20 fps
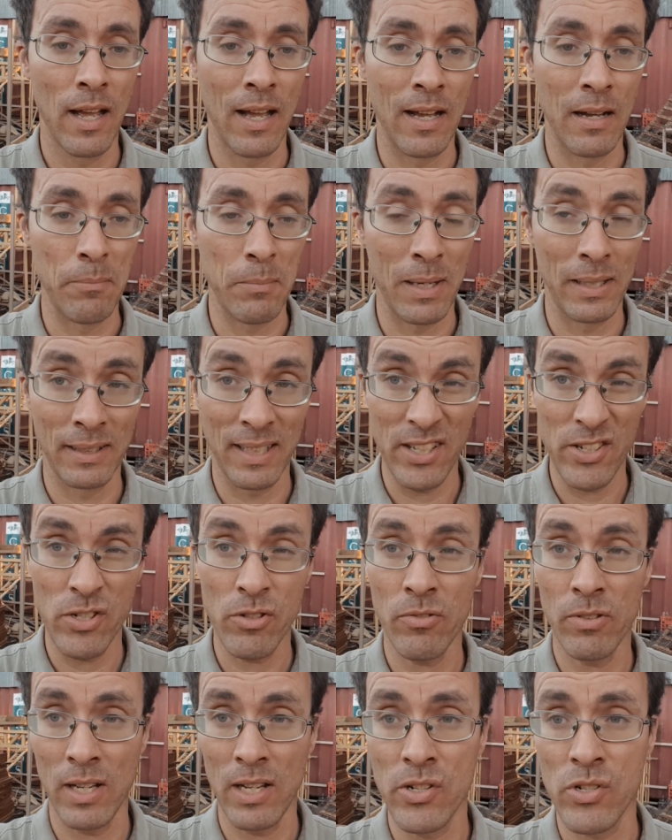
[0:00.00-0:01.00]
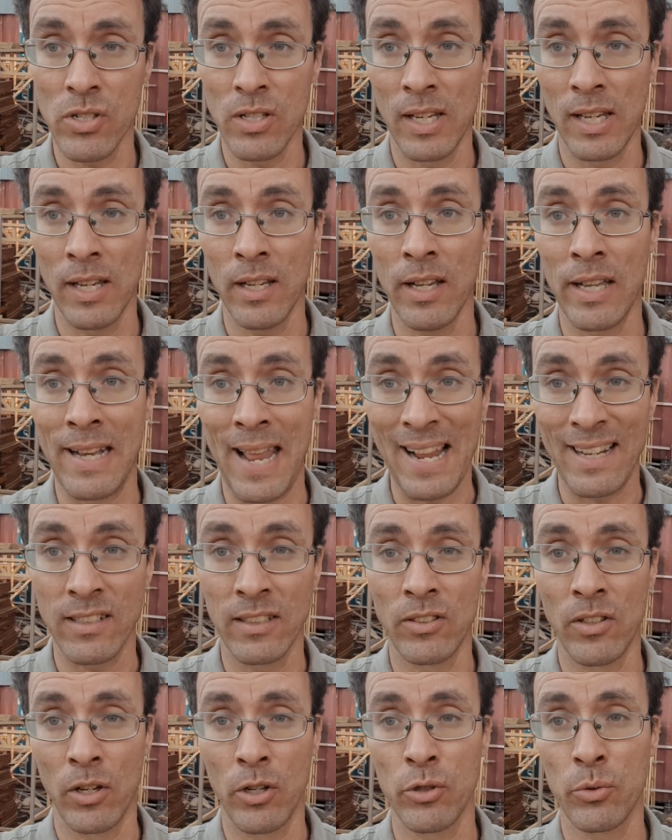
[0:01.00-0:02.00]
um, unless you're an engineer and
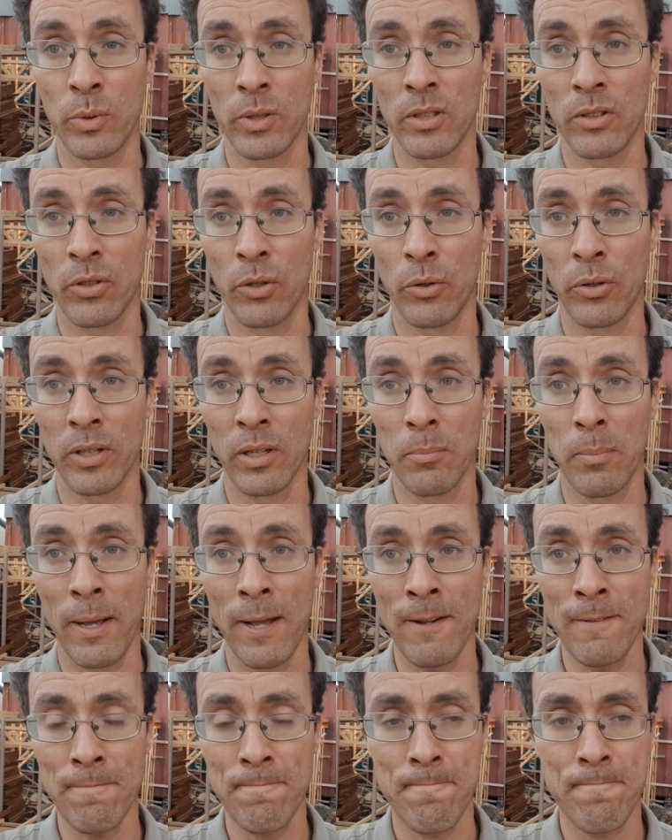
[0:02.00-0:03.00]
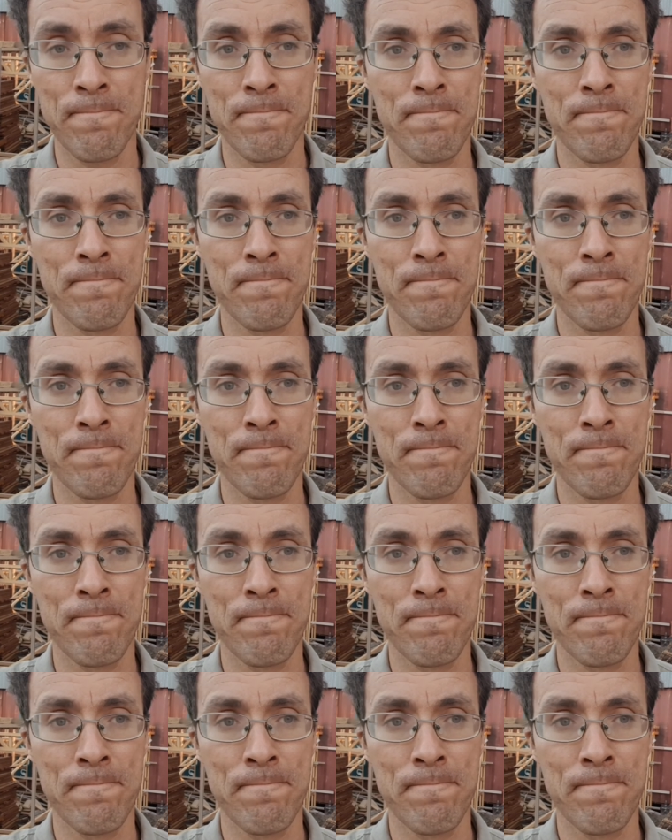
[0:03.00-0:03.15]
actually knows what you're talking about,